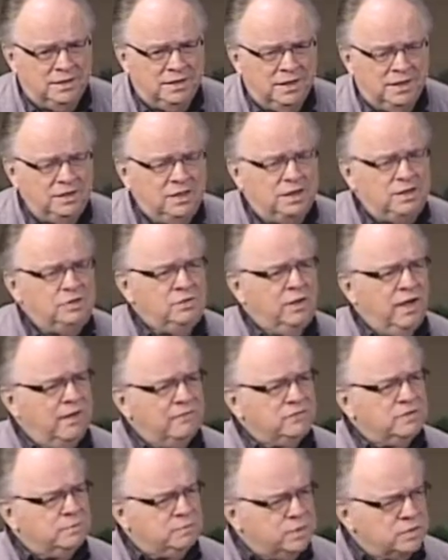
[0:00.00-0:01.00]
And, and you
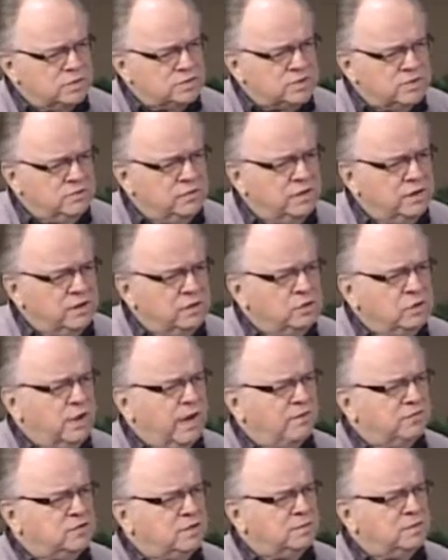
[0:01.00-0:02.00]
have to persevere. You
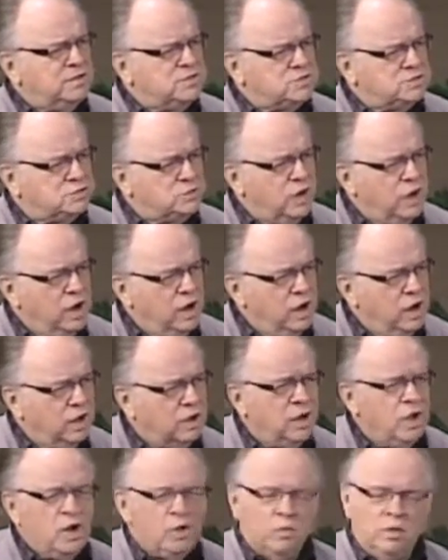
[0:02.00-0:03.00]
have to be strong.
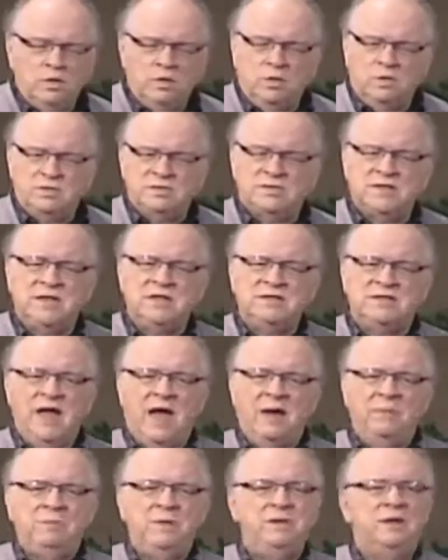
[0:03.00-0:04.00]
When those things
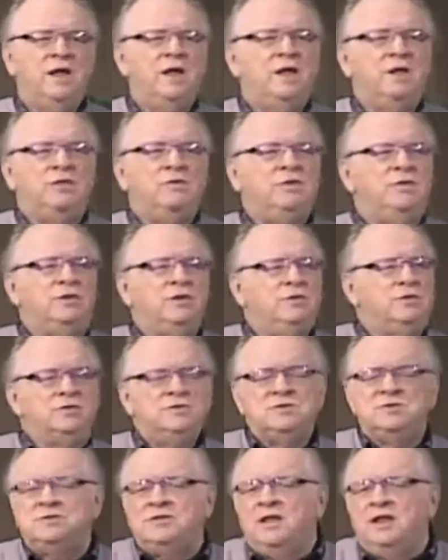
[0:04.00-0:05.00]
happen, you, you
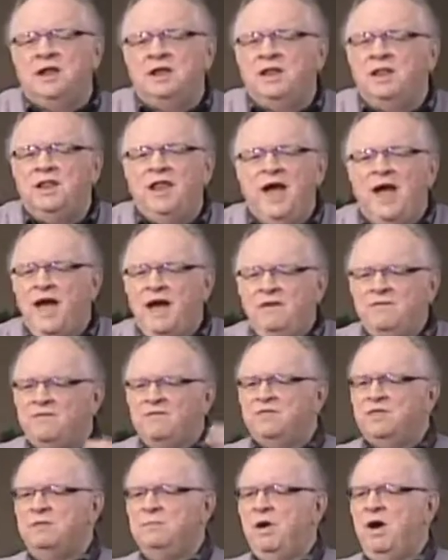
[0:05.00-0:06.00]
just need to laugh
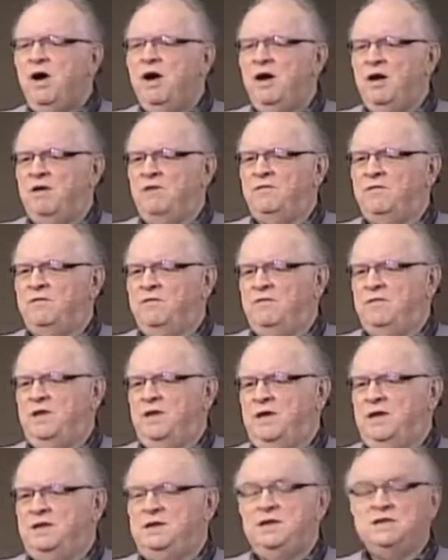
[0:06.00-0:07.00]
them off.
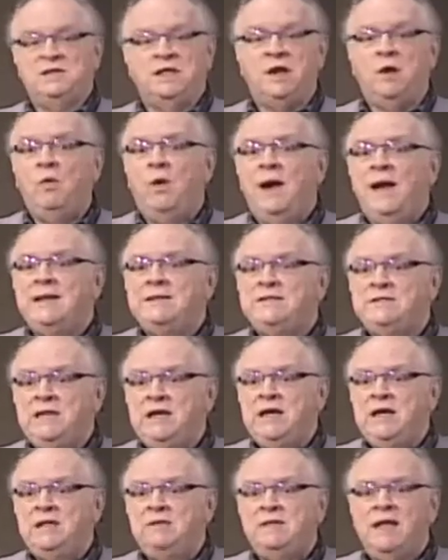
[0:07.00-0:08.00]
And he said, Oh, I
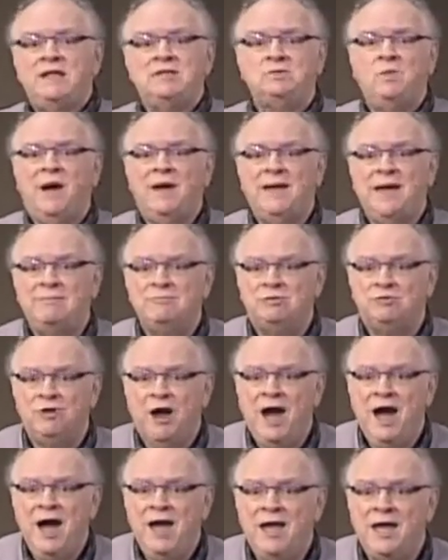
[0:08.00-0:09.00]
did. That's why I'm
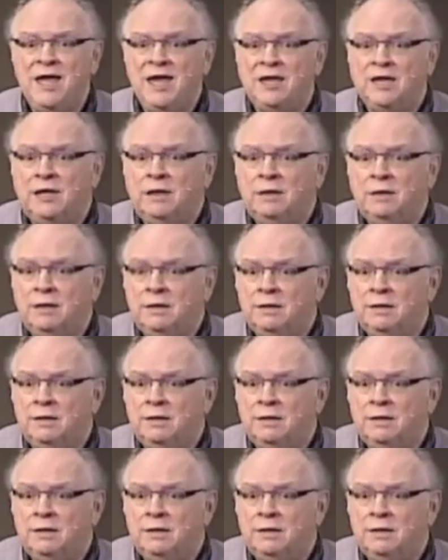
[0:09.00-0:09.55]
crying.